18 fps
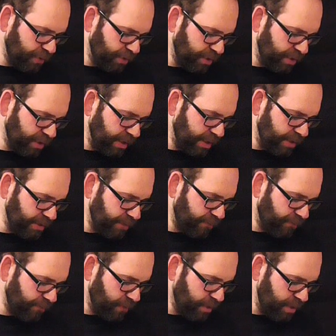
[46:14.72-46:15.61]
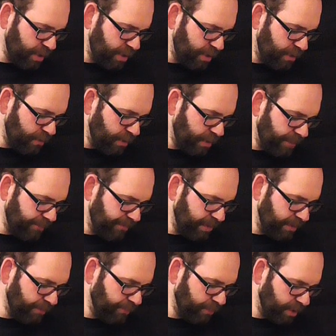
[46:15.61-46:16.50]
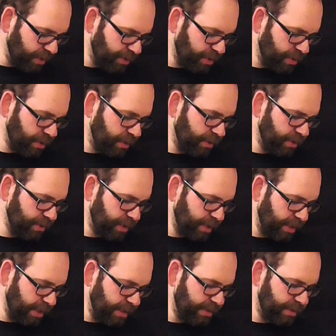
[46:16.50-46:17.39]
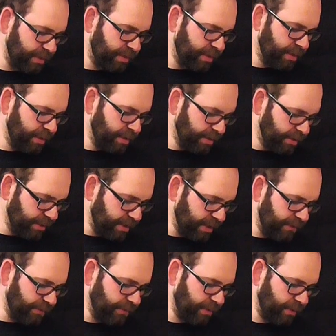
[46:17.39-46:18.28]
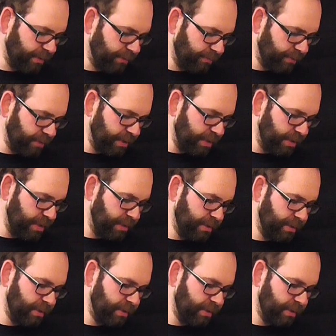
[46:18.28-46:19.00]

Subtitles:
you to select a friendly unit, it must select Death Company